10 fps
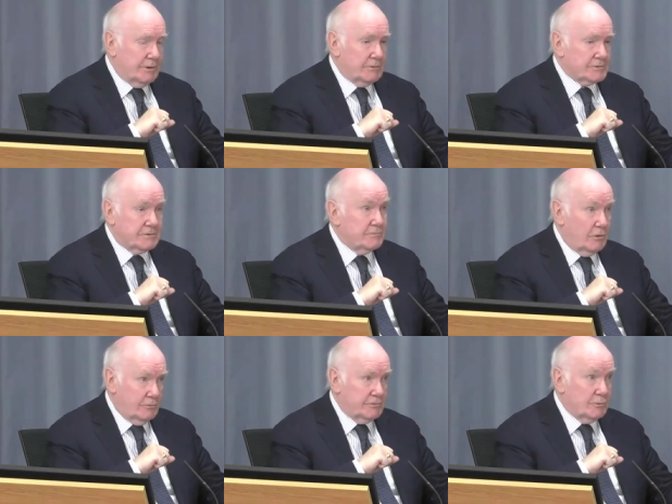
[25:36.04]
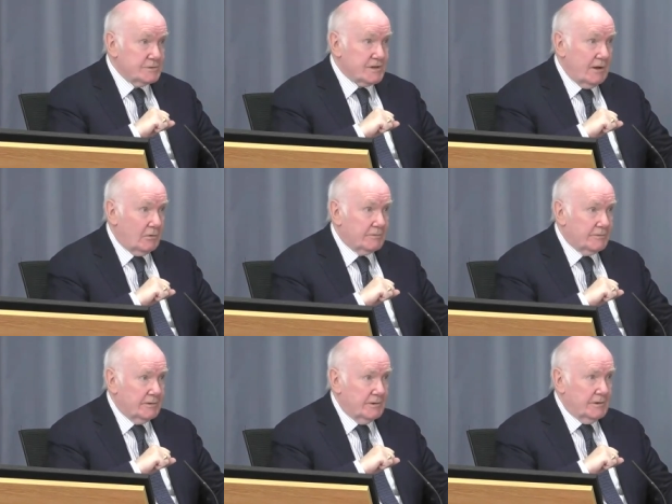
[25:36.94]
powers devolved to it was health.
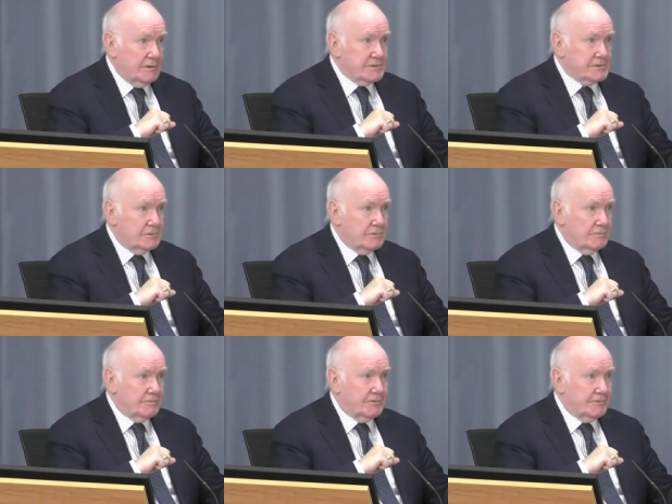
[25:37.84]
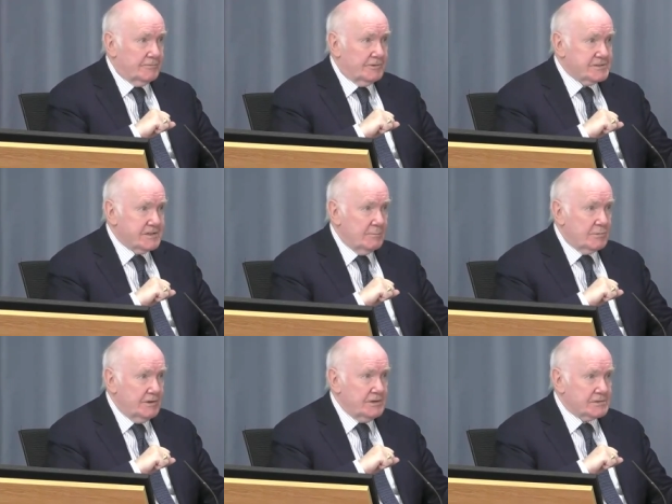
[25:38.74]
So, for, for the
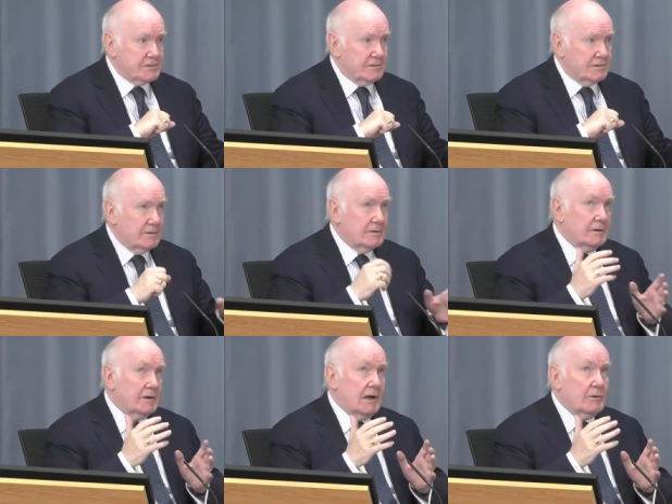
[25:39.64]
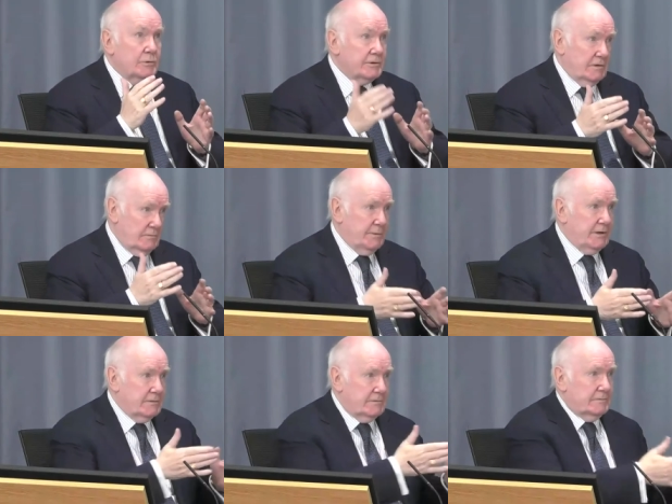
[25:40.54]
same reason, I wouldn't have
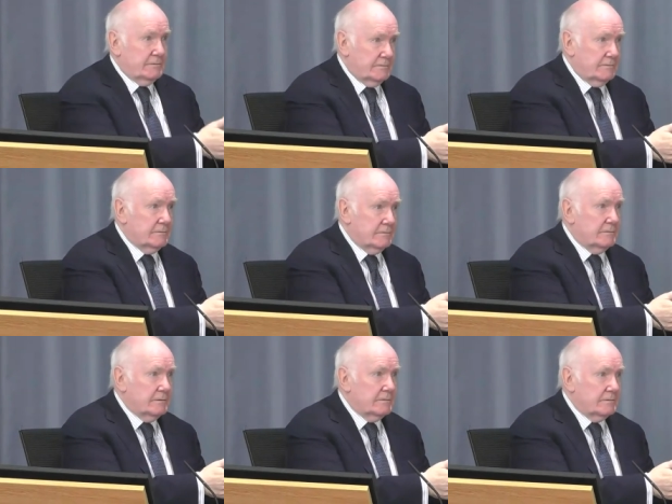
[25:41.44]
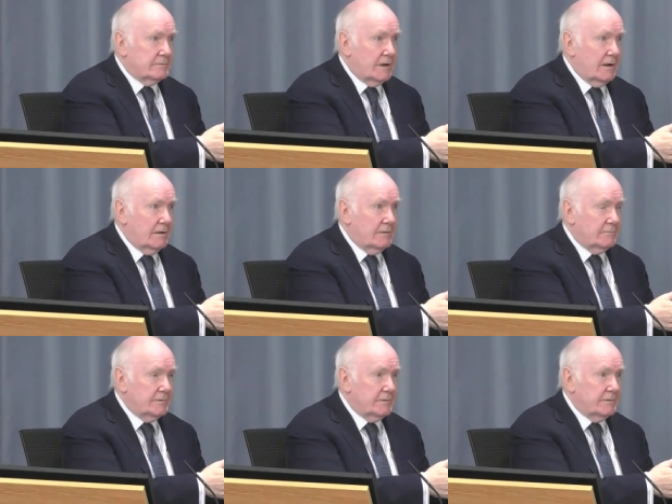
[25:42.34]
been di
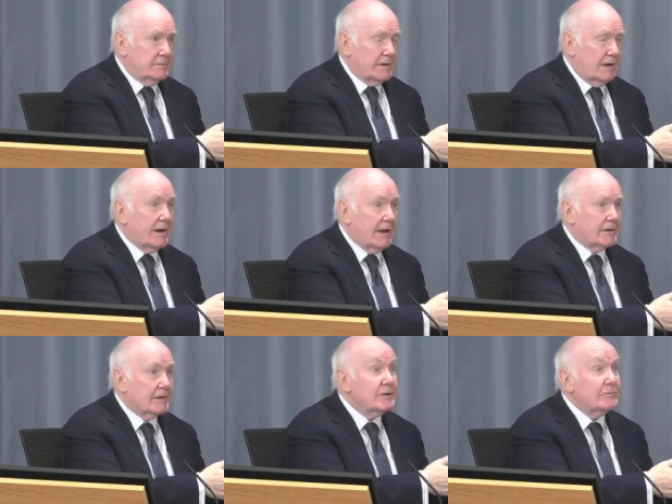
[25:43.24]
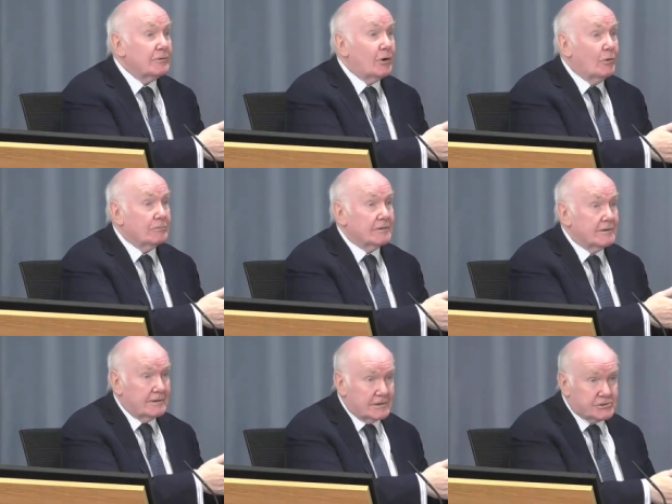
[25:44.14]
directly involved
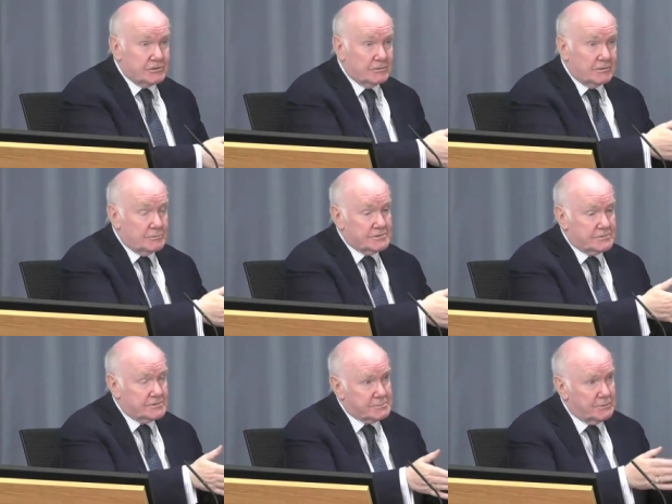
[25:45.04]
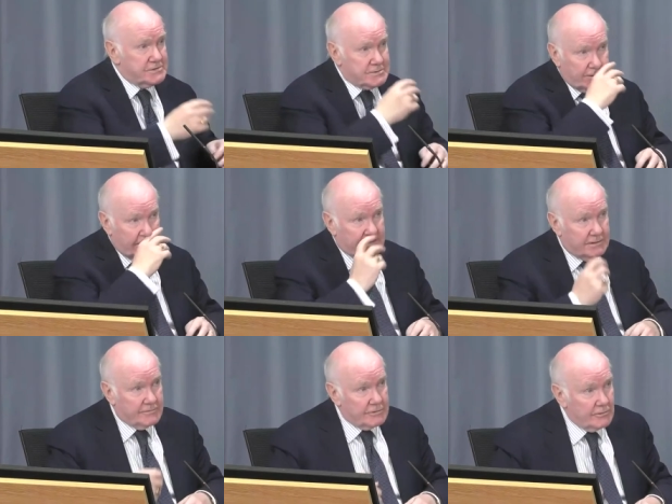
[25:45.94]
in an issue that was the
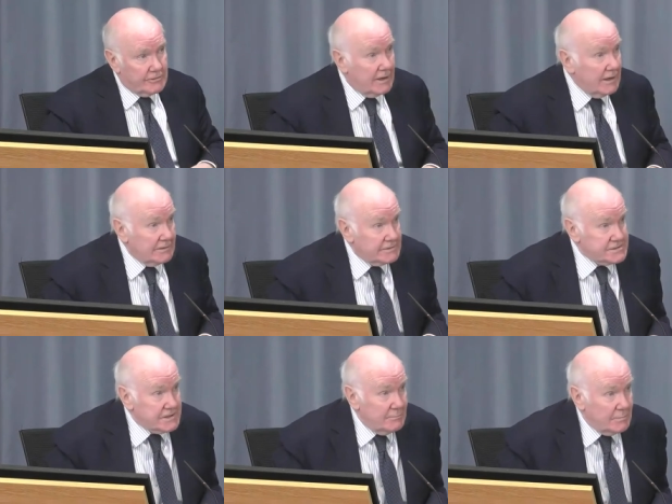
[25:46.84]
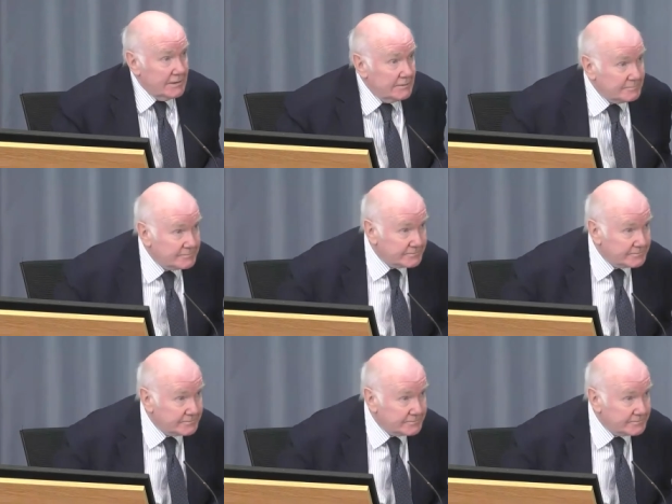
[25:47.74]
responsibility of the Northern Ireland Assembly.